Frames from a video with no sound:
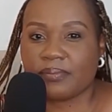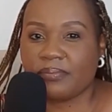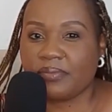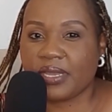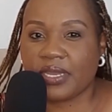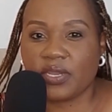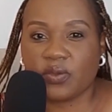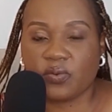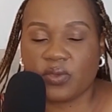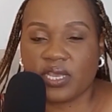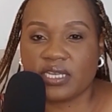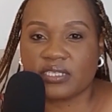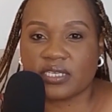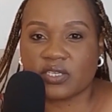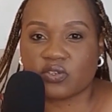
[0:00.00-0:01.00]
many
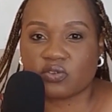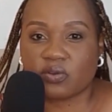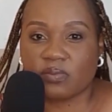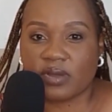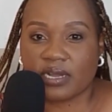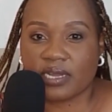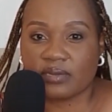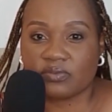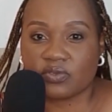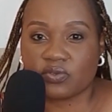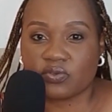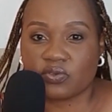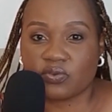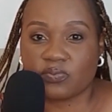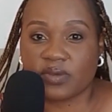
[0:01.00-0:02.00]
ways the trauma comes
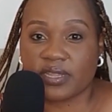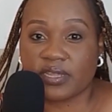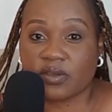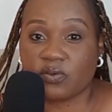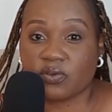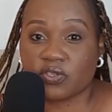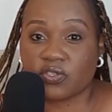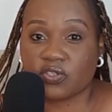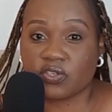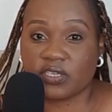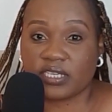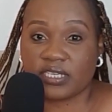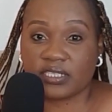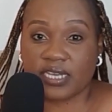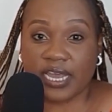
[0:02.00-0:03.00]
to you. But the
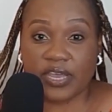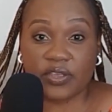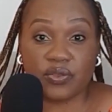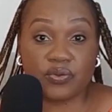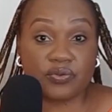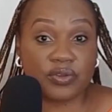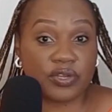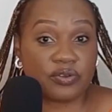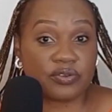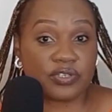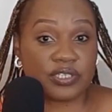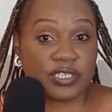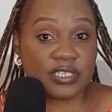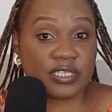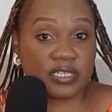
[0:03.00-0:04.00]
question is, are you
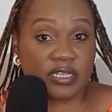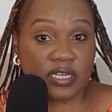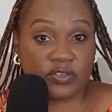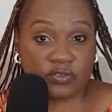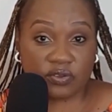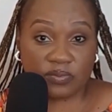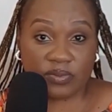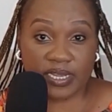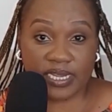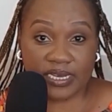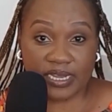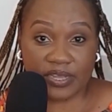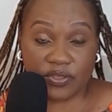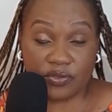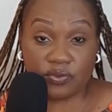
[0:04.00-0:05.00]
negotiating that trauma,
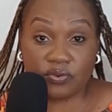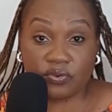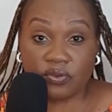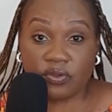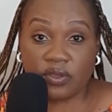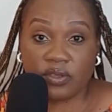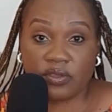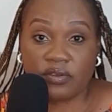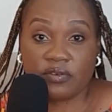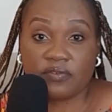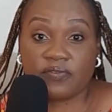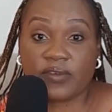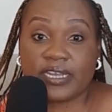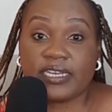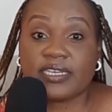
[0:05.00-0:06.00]
and are you
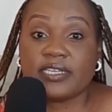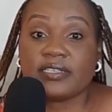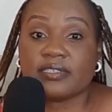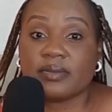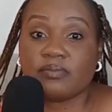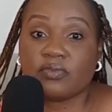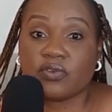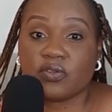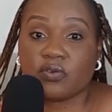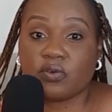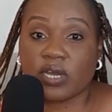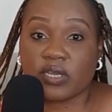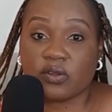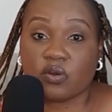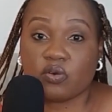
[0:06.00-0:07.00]
finding somebody
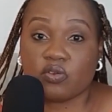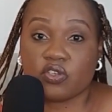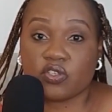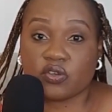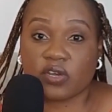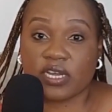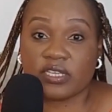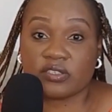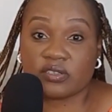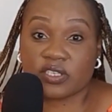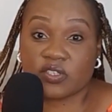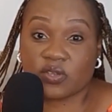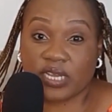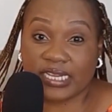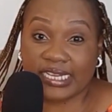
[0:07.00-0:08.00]
who can hold your hand so
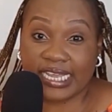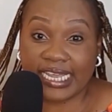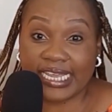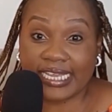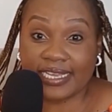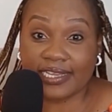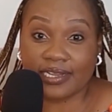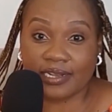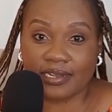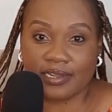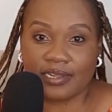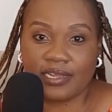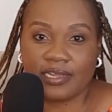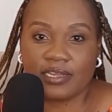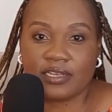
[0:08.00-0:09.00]
that you can
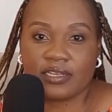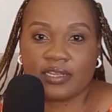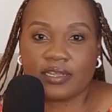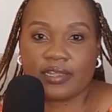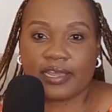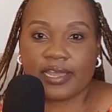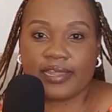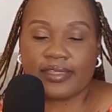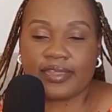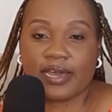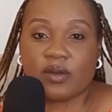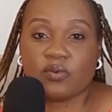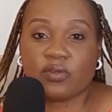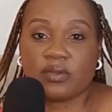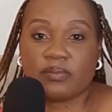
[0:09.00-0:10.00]
heal? And
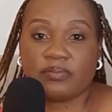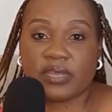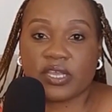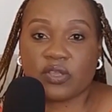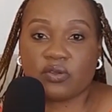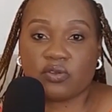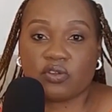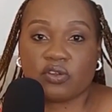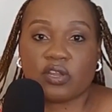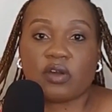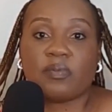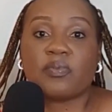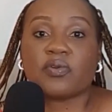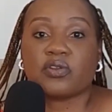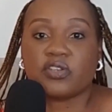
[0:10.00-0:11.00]
that will make you know
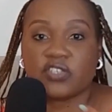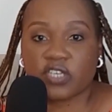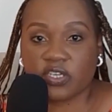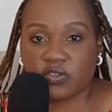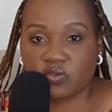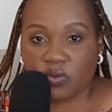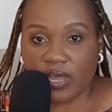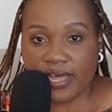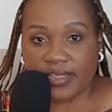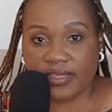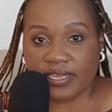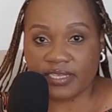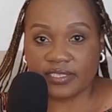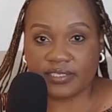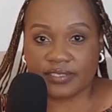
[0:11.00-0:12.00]
now project to
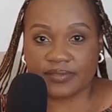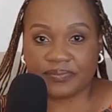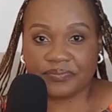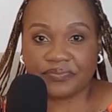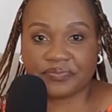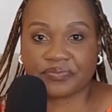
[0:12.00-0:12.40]
others